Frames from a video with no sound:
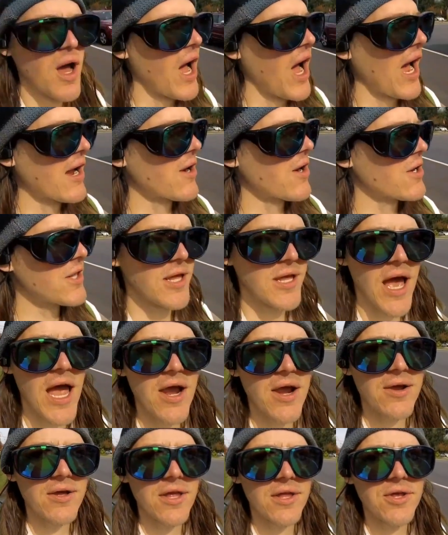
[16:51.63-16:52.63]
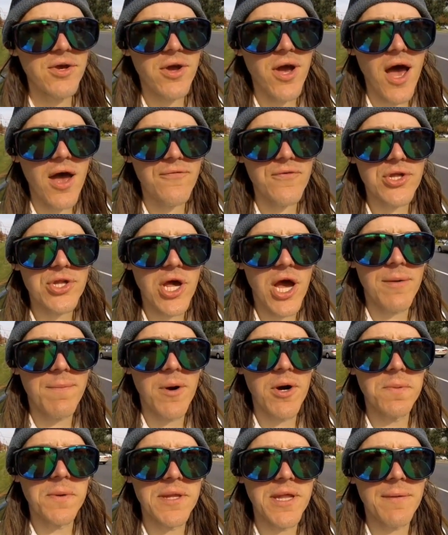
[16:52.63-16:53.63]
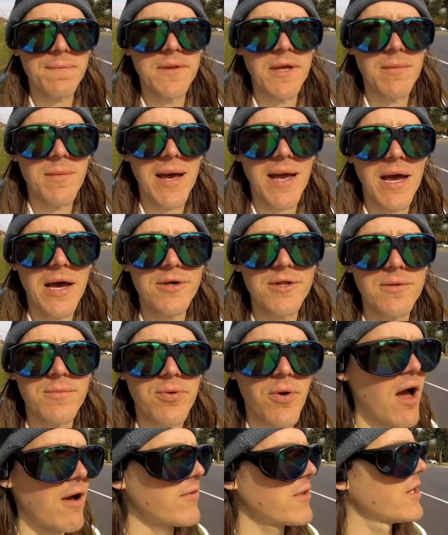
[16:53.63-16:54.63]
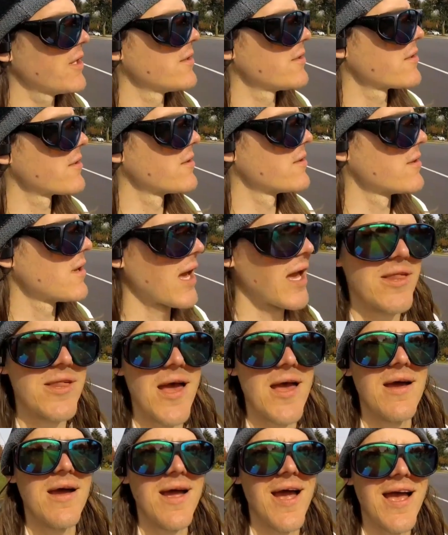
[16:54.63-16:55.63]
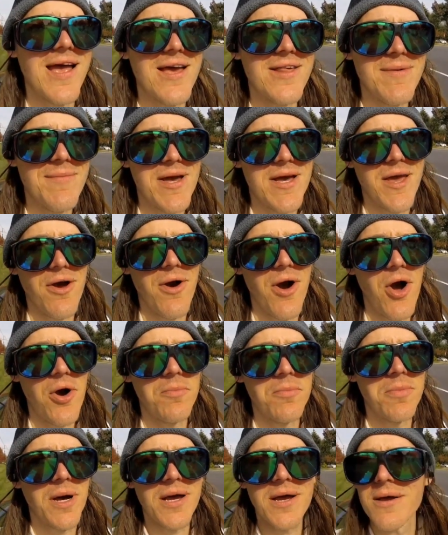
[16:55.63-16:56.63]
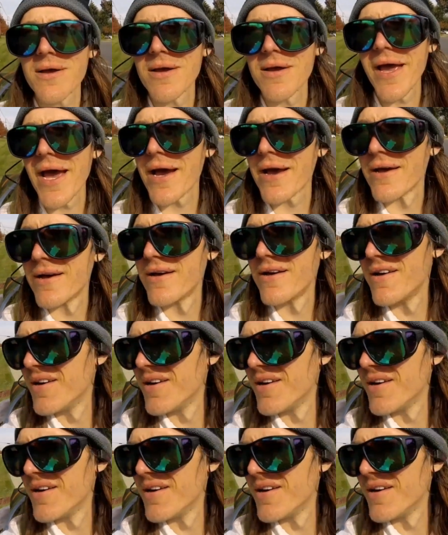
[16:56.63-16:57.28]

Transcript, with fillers: I heard it, I heard a new coffee shop opened up near my house in Providence. I guess I I guess I'm gonna go home. I yeah.